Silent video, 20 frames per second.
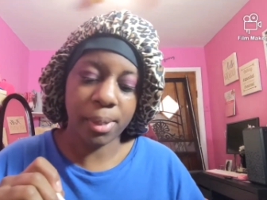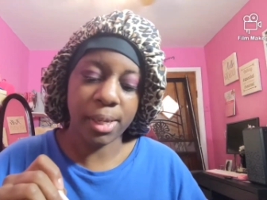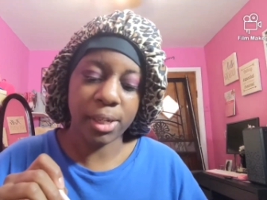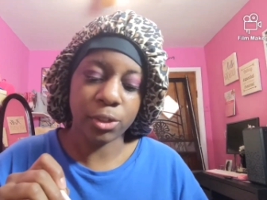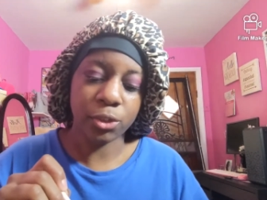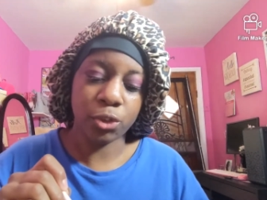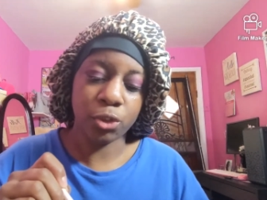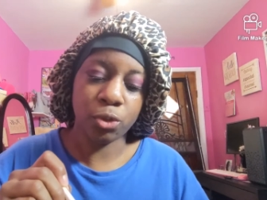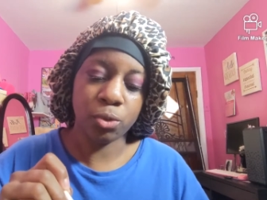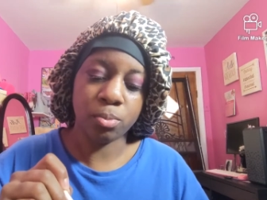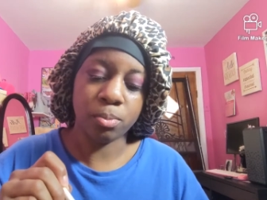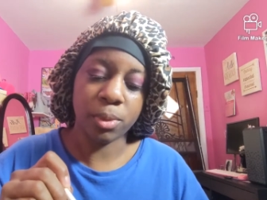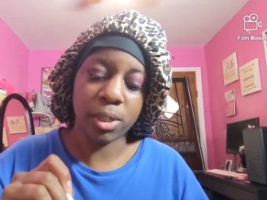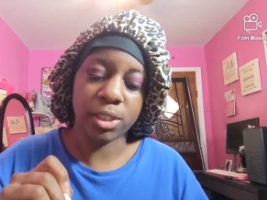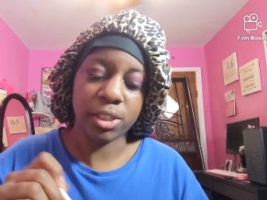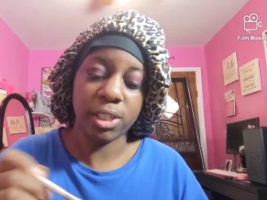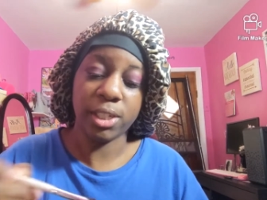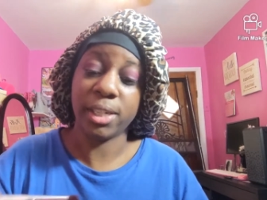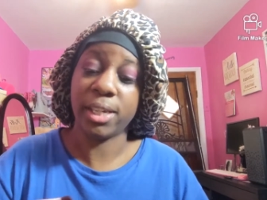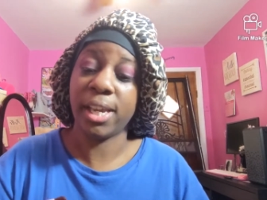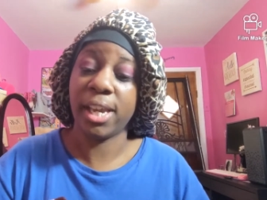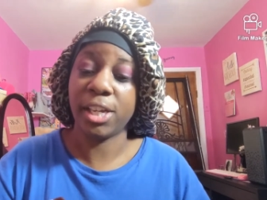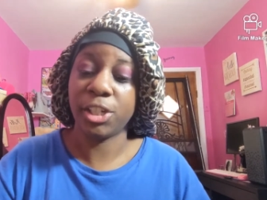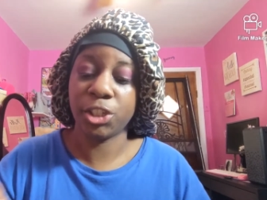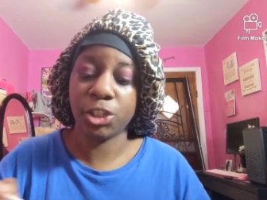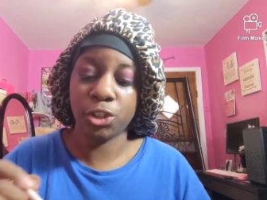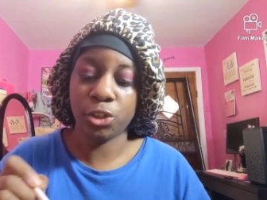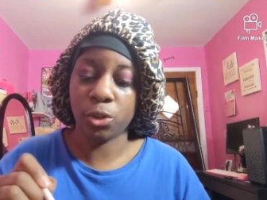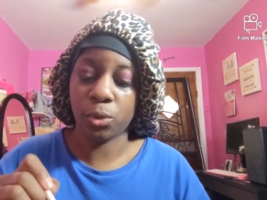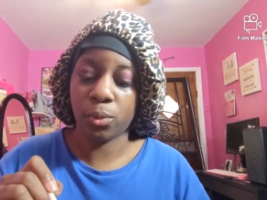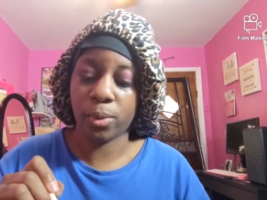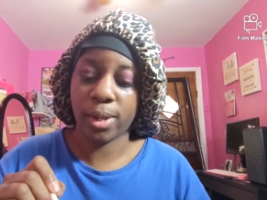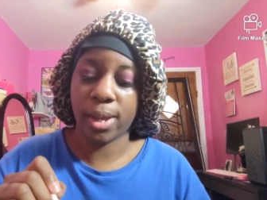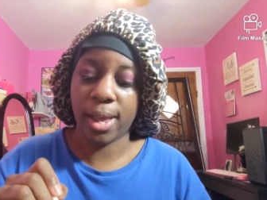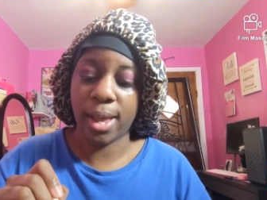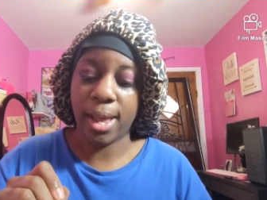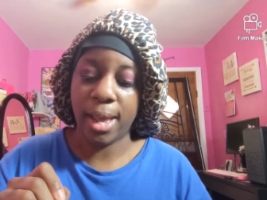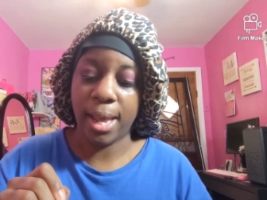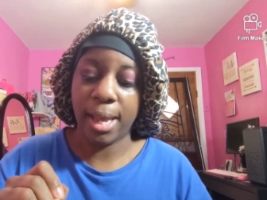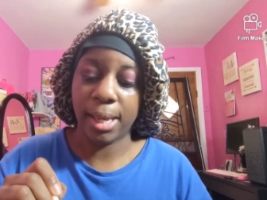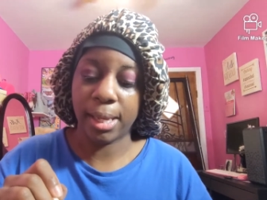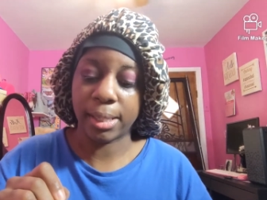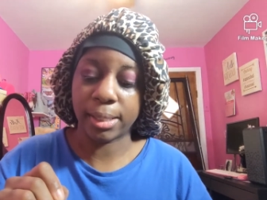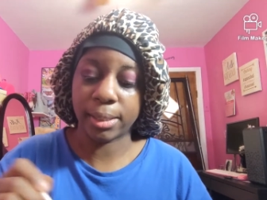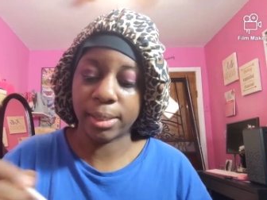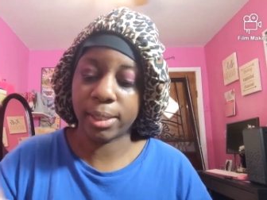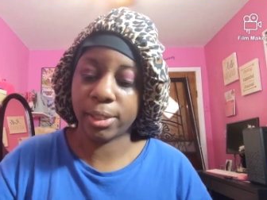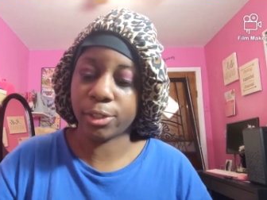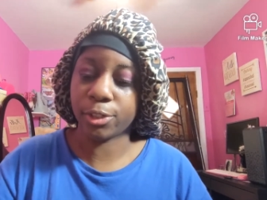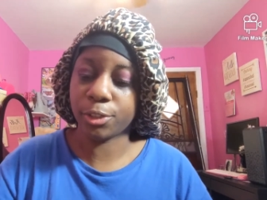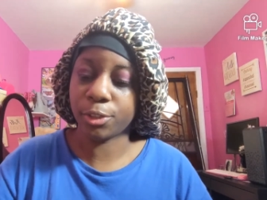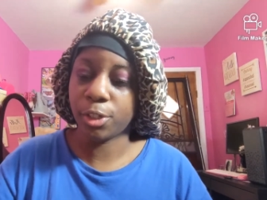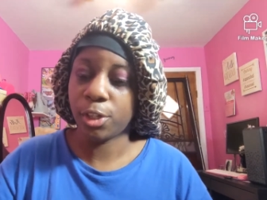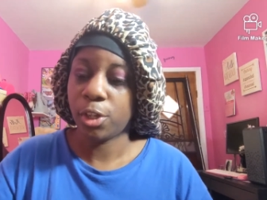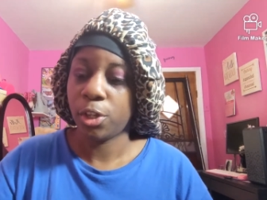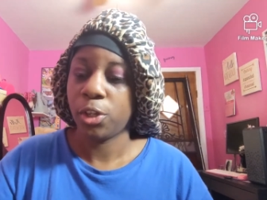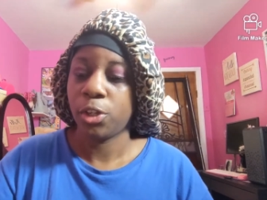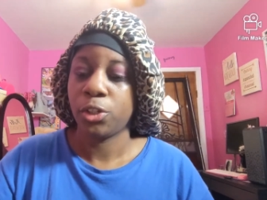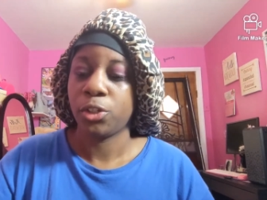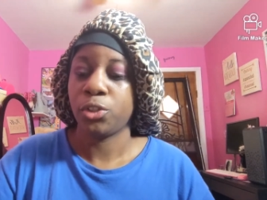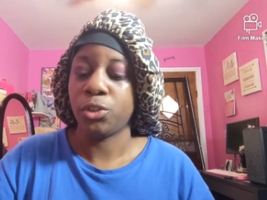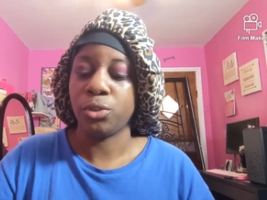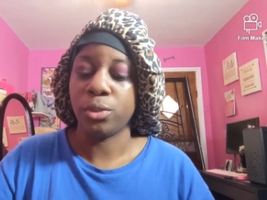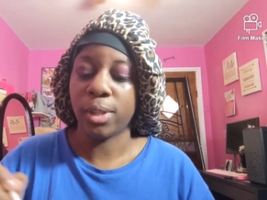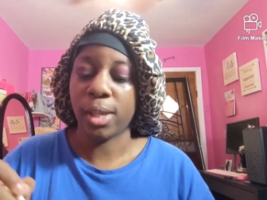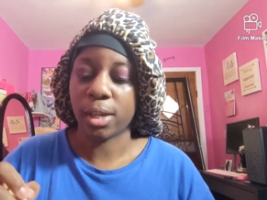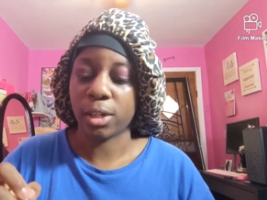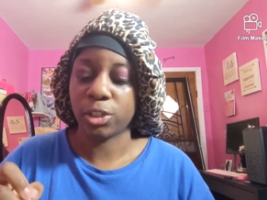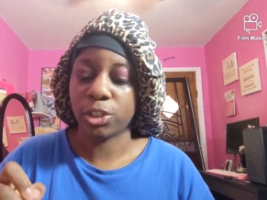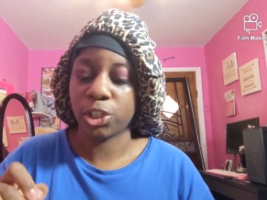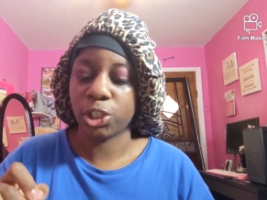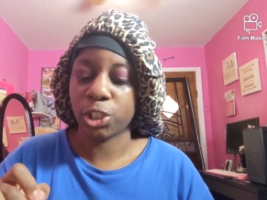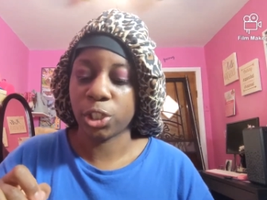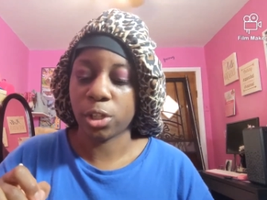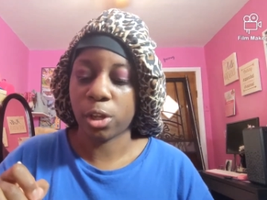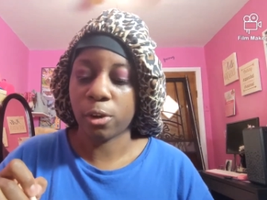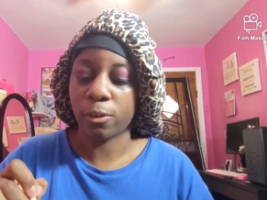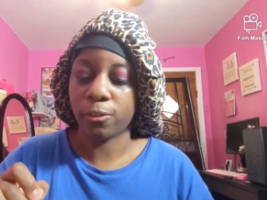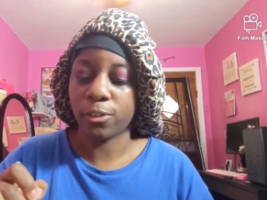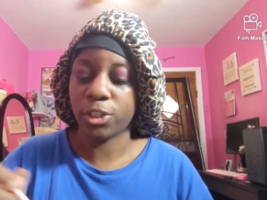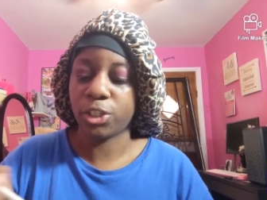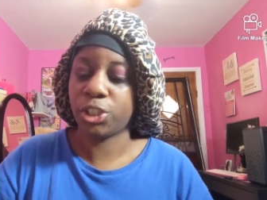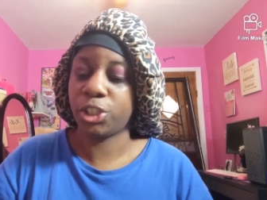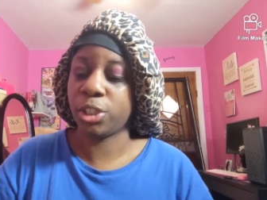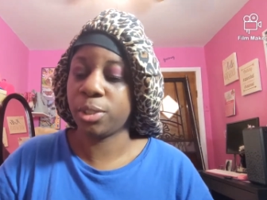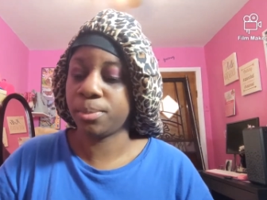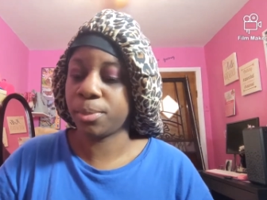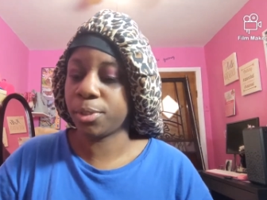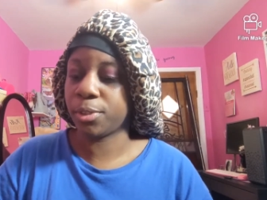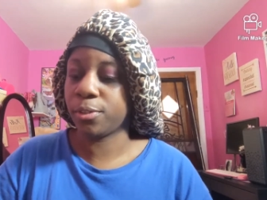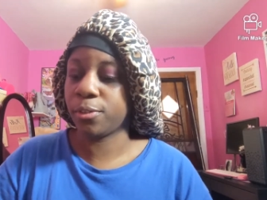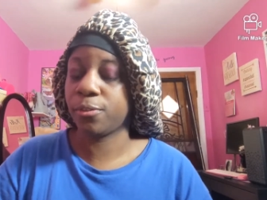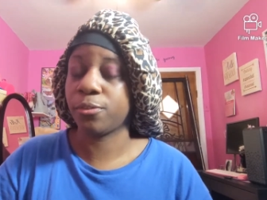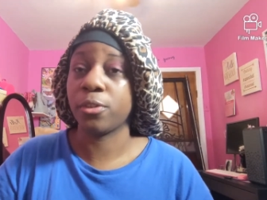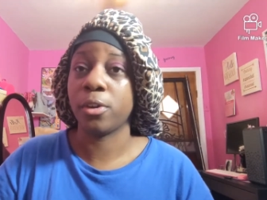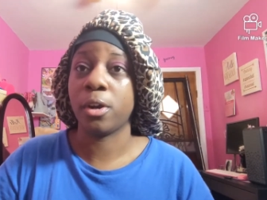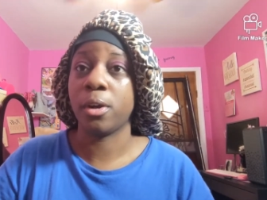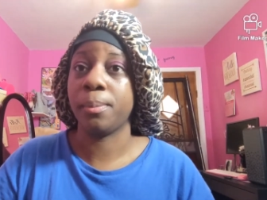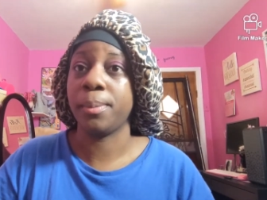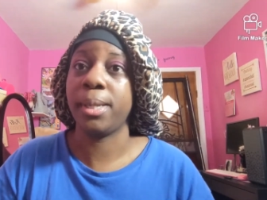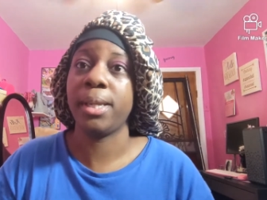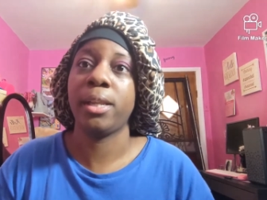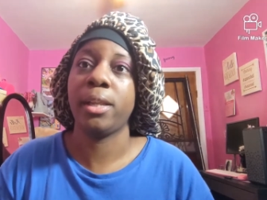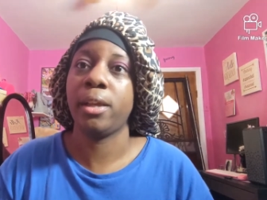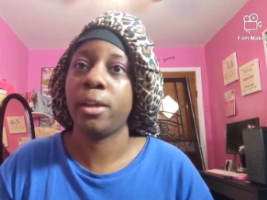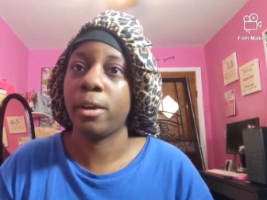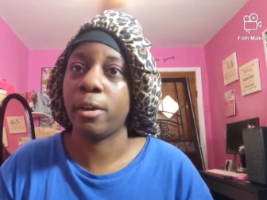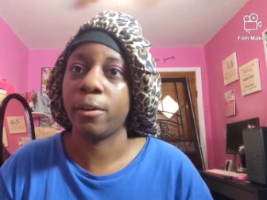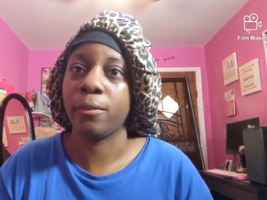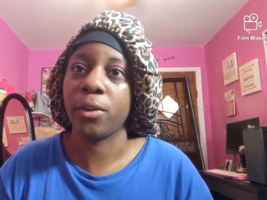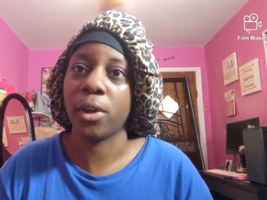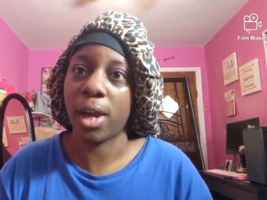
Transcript: being too much, in case you don't want to add glitter, do like a soft shimmer from any of